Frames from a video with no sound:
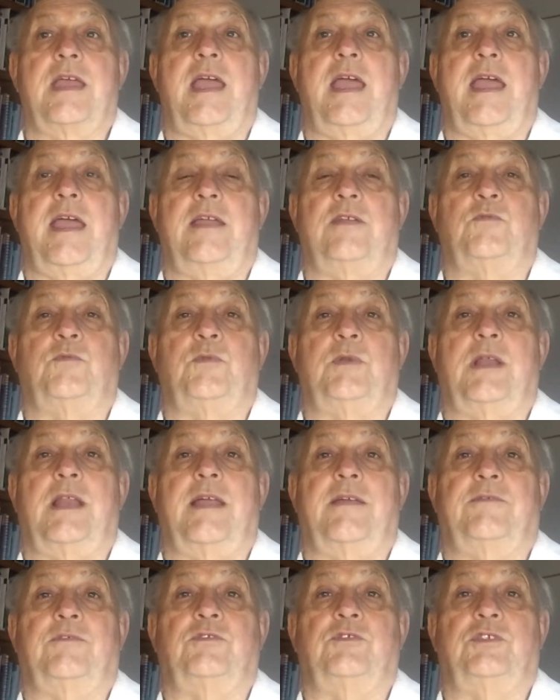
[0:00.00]
and we'll
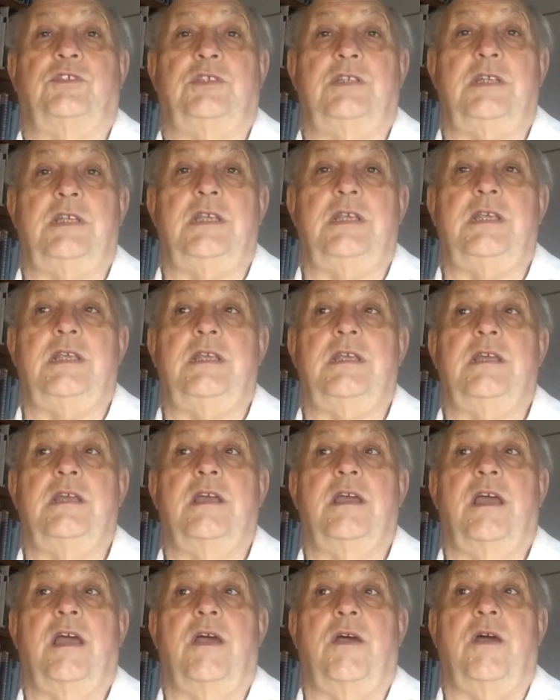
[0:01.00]
have to see
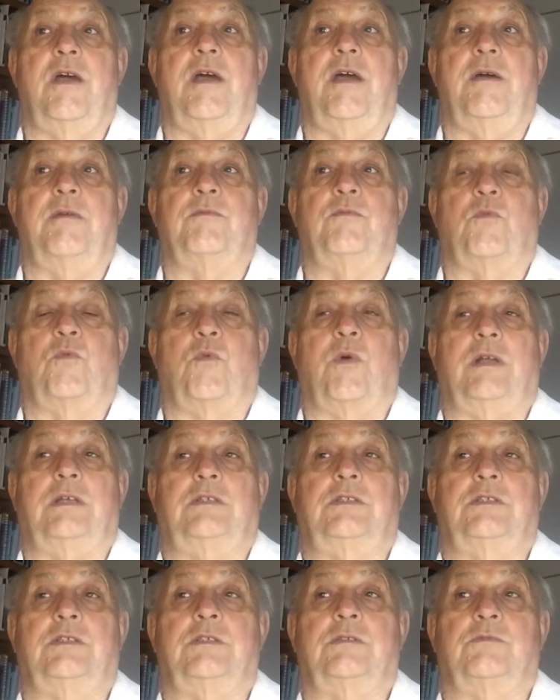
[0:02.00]

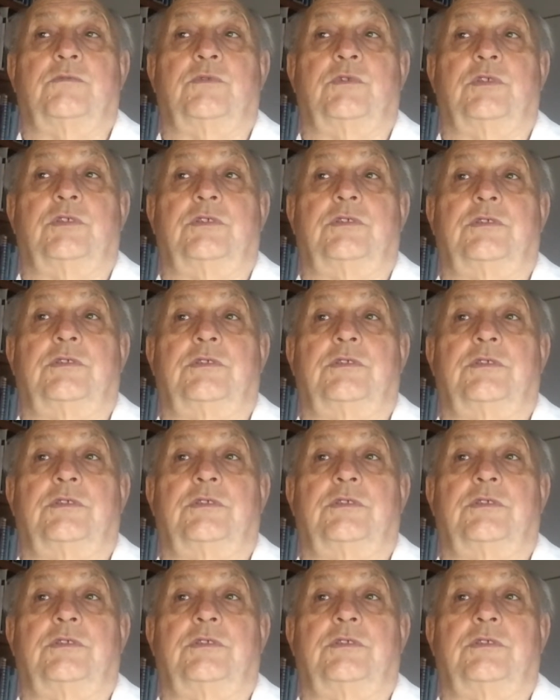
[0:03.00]
what would